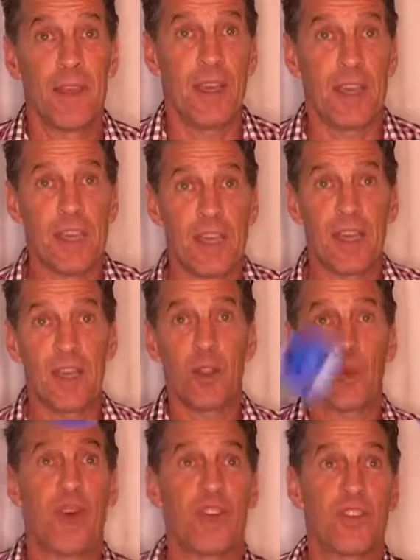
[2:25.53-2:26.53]
And again,
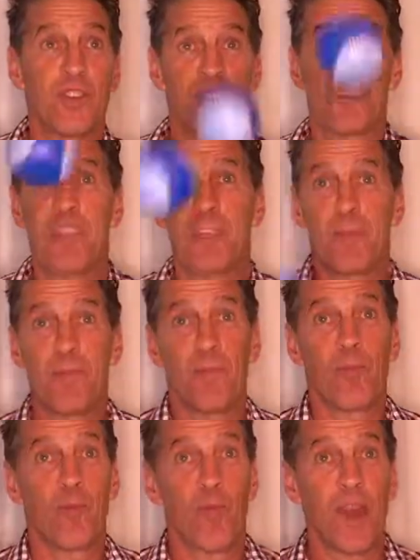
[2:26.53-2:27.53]
you want to just keep
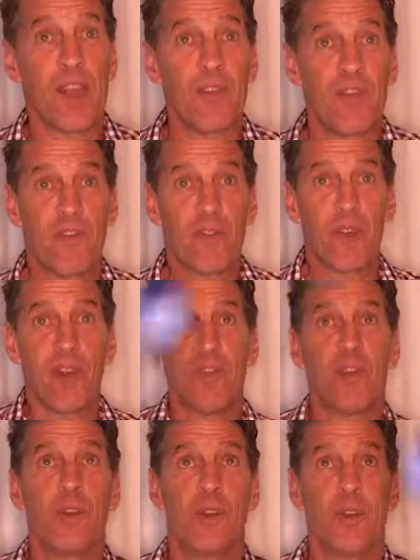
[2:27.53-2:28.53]
them right in front of
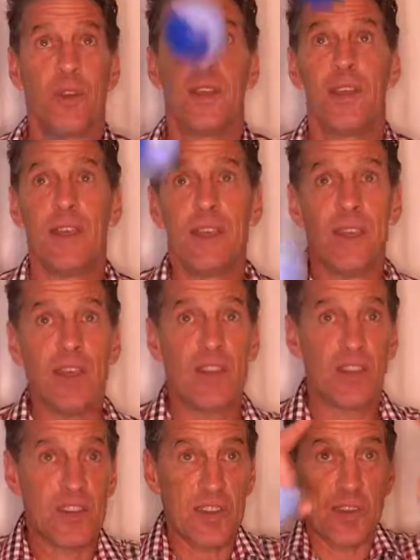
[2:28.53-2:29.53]
you in
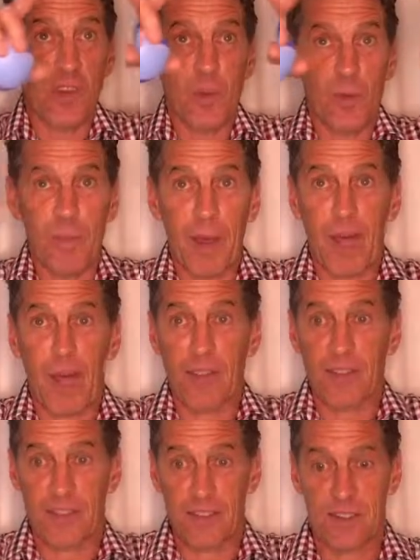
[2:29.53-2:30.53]
this little
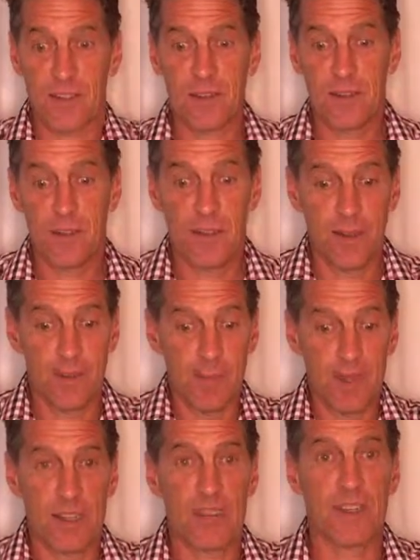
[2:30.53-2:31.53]
box,
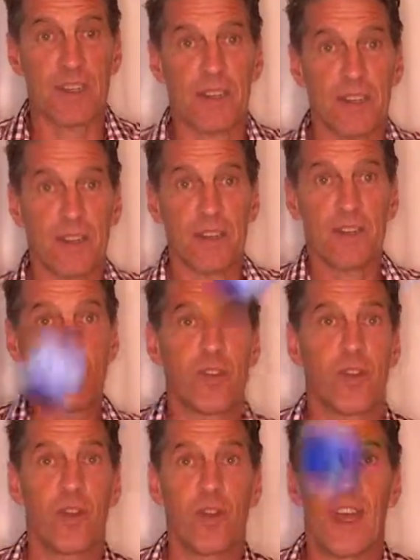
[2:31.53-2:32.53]
basically, so
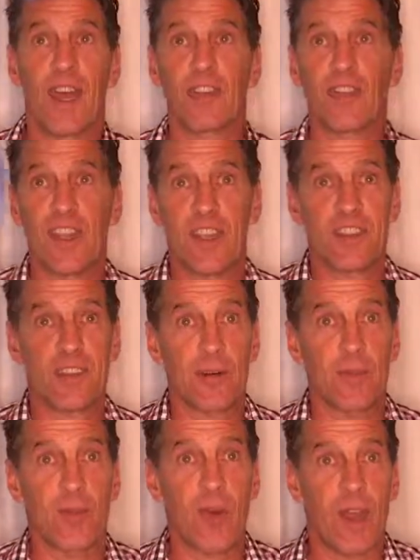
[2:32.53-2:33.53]
you're not chasing
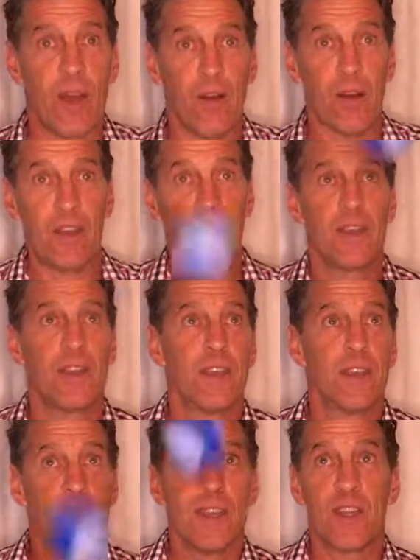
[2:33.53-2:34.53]
them around.
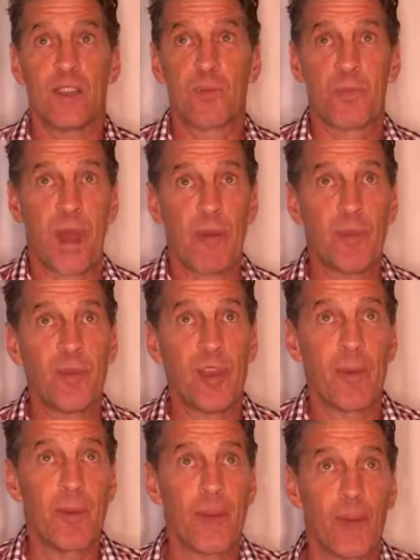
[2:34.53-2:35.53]
It's probably
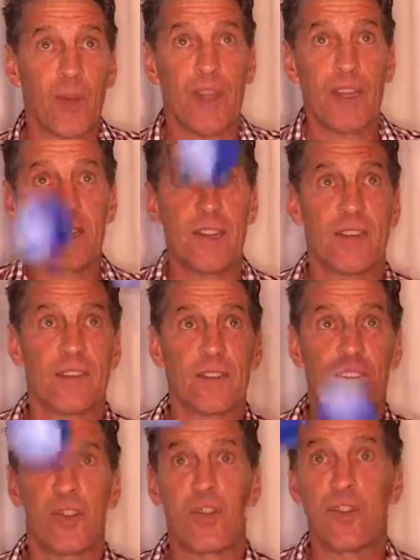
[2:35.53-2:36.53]
a better idea
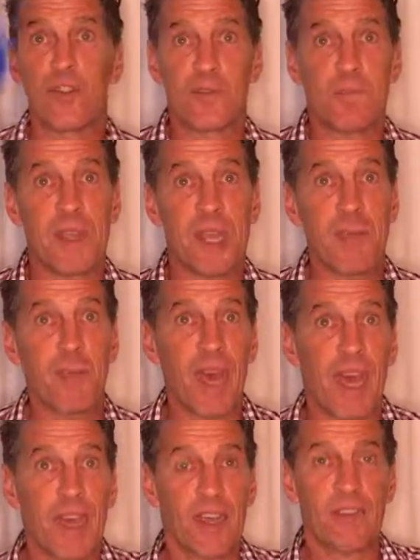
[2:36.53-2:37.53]
to use bean
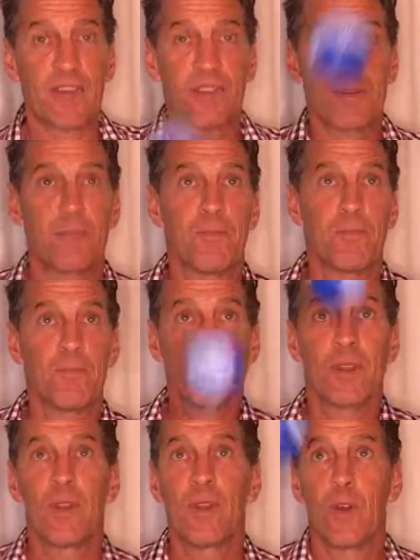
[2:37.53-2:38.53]
bags
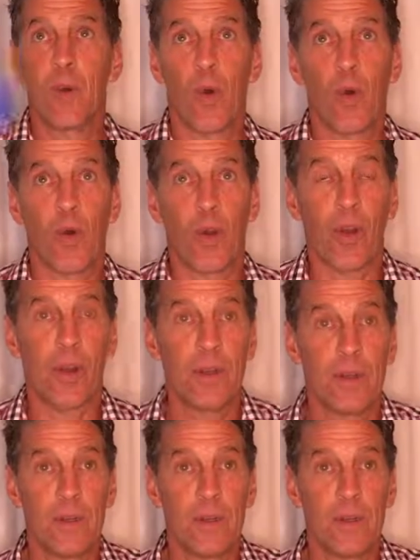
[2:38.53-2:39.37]
or